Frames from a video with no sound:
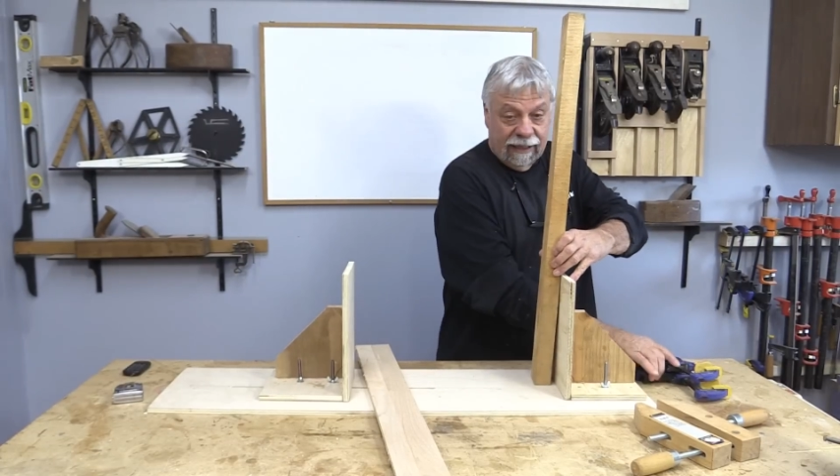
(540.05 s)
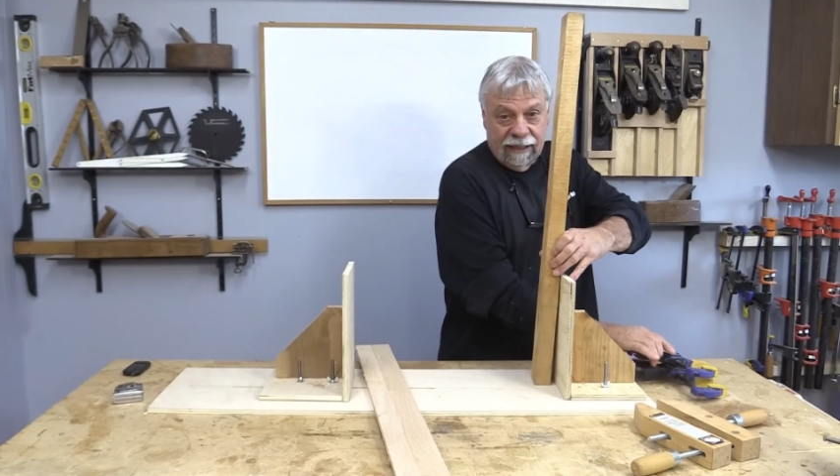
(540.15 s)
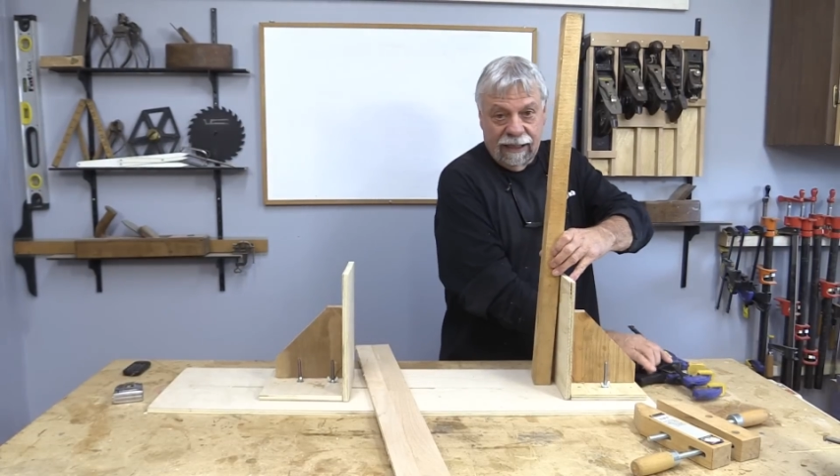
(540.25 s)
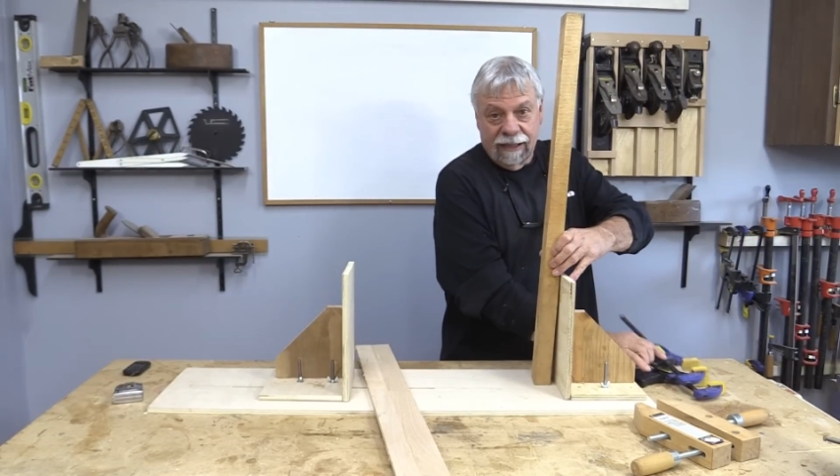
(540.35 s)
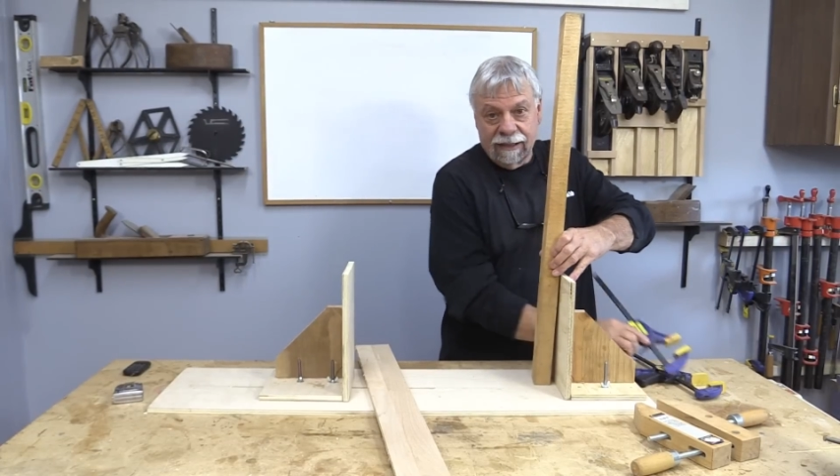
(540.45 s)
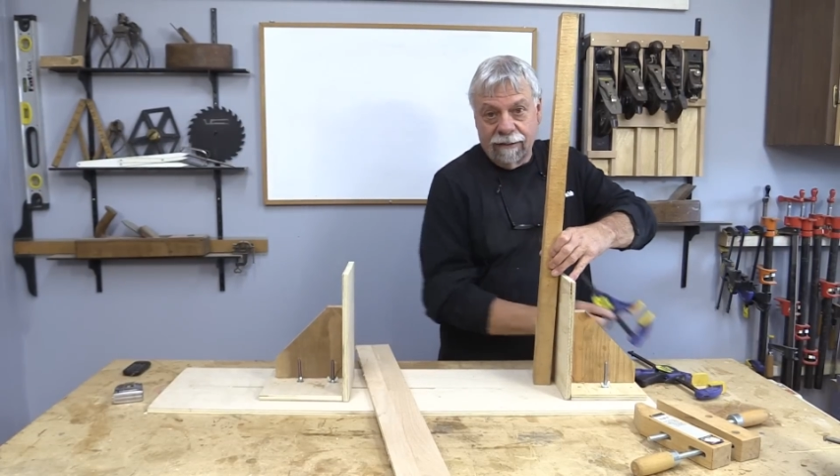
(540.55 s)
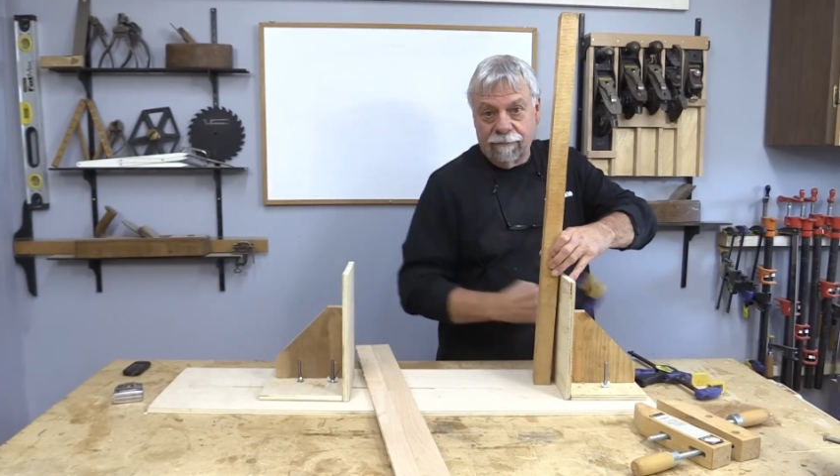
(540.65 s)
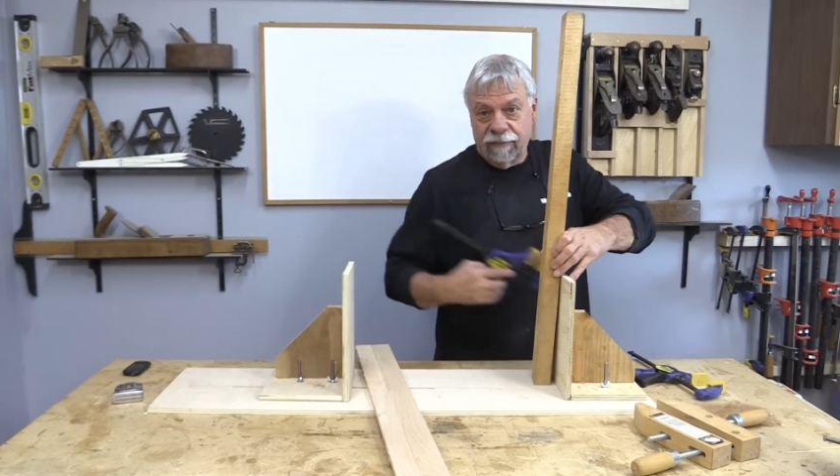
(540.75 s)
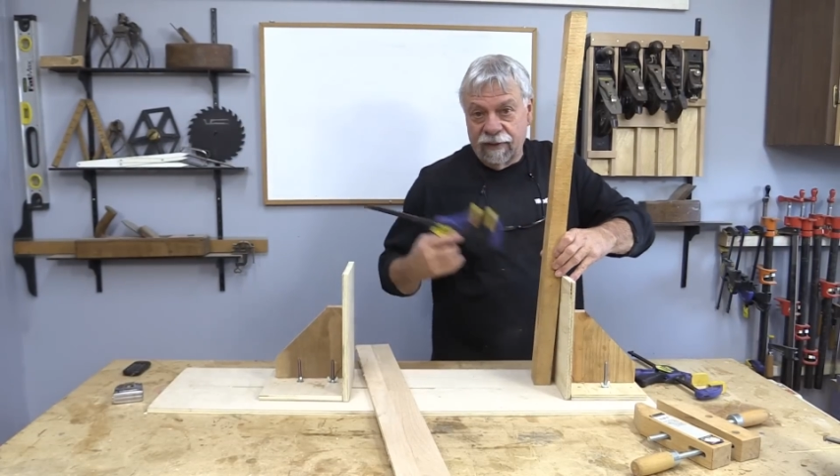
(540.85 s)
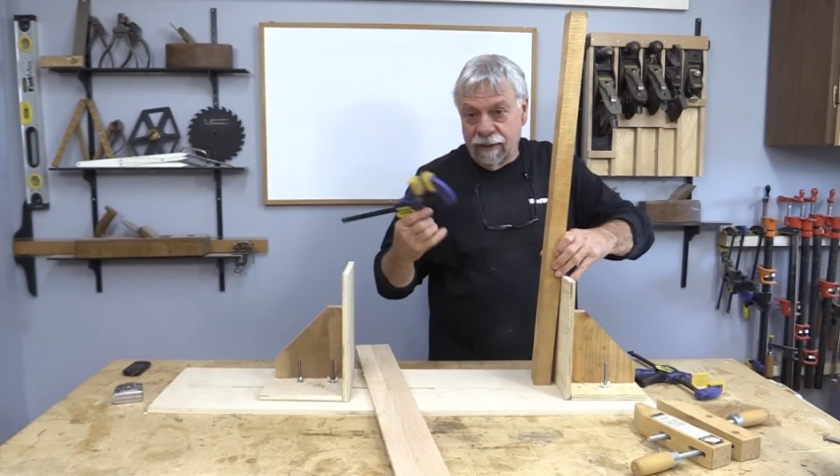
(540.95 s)
this,
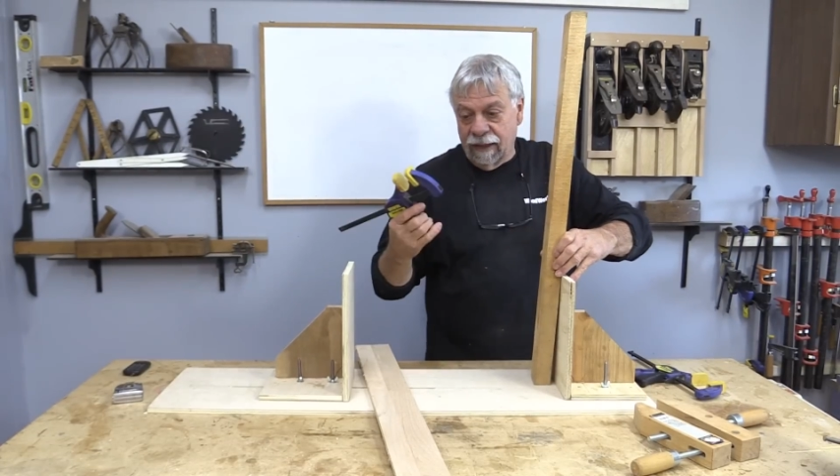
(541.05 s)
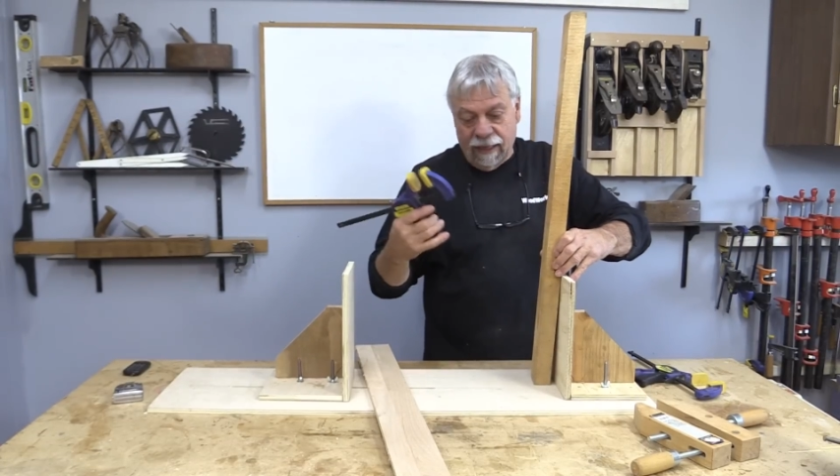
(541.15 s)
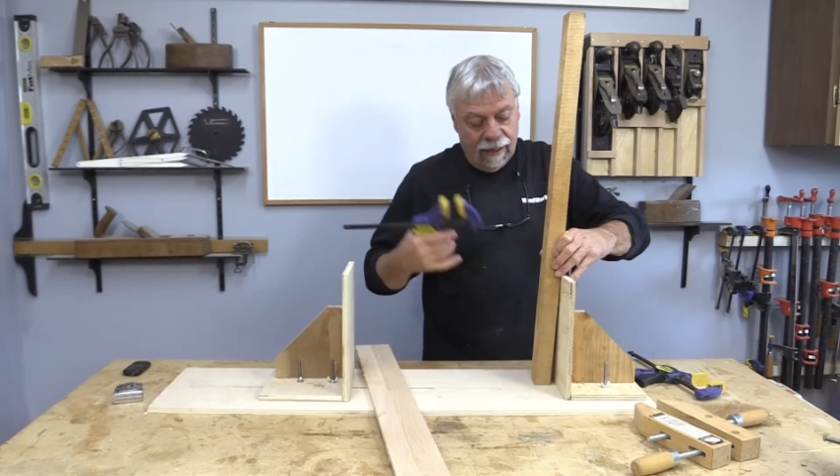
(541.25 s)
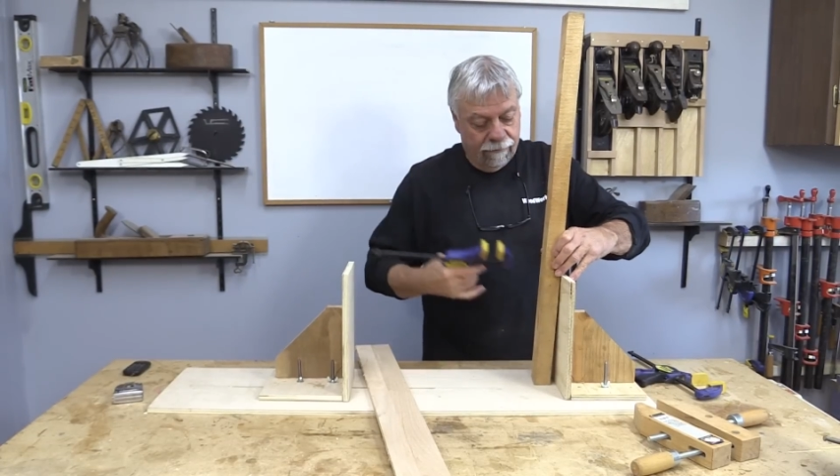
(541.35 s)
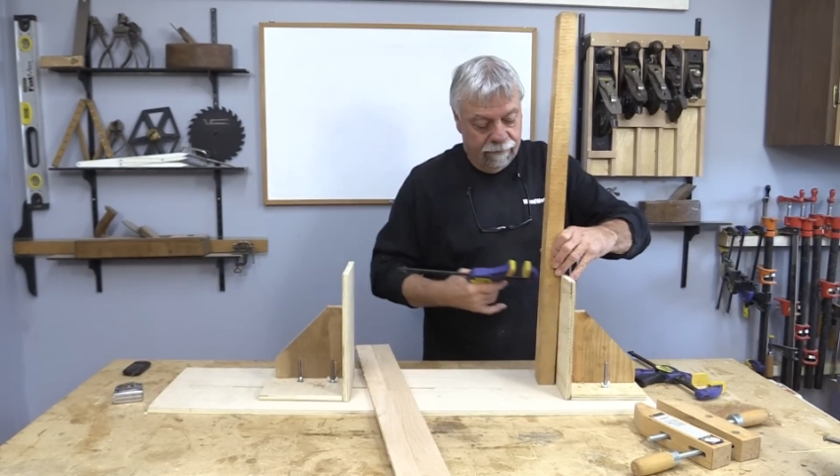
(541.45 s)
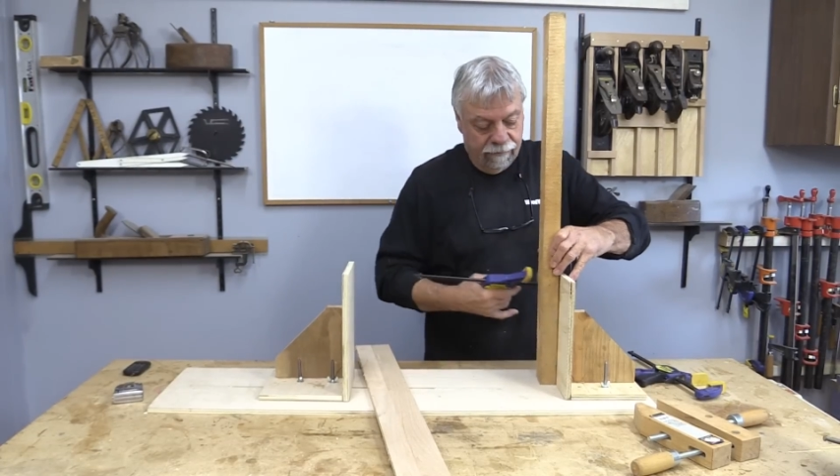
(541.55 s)
Um,